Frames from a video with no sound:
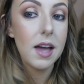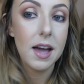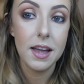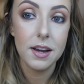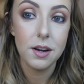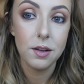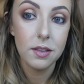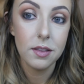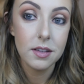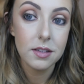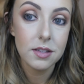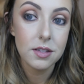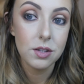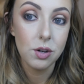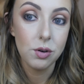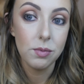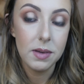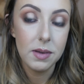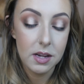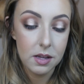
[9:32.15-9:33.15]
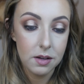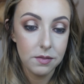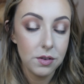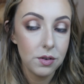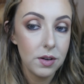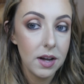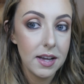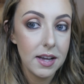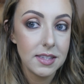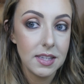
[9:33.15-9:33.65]
Yeah, I know that so many of
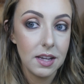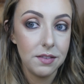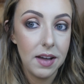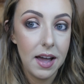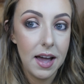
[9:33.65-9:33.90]
you guys have